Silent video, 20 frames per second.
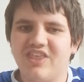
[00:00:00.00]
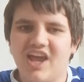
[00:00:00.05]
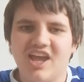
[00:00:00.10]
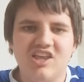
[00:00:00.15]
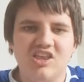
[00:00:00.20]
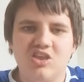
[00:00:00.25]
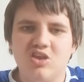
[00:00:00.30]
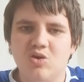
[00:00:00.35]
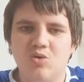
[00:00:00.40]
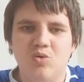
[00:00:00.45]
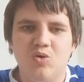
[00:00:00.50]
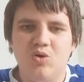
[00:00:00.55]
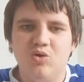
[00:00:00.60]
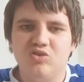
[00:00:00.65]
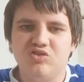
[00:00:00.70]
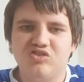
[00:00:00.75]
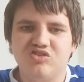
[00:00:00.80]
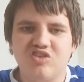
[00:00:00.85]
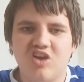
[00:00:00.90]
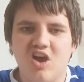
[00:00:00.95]
thank you
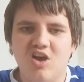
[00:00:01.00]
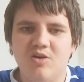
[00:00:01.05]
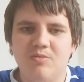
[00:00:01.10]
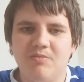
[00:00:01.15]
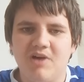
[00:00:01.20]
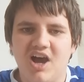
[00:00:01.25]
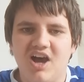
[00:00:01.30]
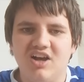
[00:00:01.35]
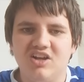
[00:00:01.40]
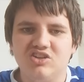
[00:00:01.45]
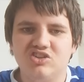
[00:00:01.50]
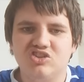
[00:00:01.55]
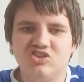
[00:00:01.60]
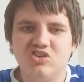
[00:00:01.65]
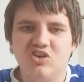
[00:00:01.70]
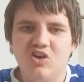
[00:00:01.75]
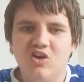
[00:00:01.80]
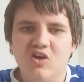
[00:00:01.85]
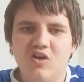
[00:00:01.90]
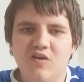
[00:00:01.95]
all so
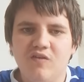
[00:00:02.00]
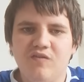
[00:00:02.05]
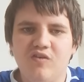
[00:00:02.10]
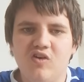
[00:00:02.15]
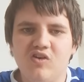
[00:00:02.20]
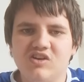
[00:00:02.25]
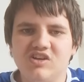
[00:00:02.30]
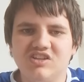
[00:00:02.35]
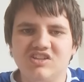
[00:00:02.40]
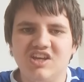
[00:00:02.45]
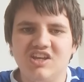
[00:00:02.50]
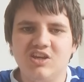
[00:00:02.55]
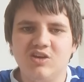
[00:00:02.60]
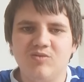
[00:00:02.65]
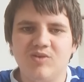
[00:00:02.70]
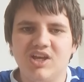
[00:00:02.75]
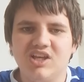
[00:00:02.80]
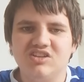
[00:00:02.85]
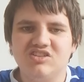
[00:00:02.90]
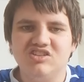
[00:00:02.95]
much for
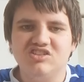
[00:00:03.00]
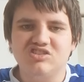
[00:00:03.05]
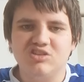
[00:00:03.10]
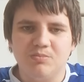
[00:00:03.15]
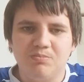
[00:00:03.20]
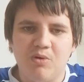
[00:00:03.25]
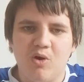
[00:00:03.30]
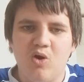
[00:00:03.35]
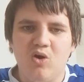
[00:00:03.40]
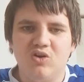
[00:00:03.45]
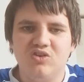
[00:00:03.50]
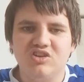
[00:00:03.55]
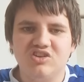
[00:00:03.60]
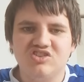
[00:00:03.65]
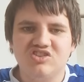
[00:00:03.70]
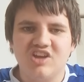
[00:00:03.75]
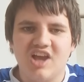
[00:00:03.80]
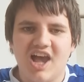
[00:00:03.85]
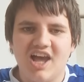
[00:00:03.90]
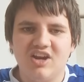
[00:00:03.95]
continuing to support the
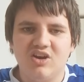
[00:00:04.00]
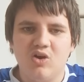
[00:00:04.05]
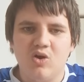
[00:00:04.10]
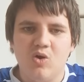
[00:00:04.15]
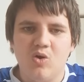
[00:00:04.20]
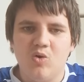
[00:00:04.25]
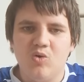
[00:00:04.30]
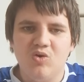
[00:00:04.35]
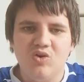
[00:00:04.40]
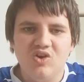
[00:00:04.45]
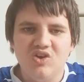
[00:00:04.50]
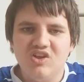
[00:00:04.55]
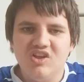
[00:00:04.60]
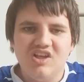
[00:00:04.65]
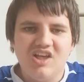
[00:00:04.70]
channel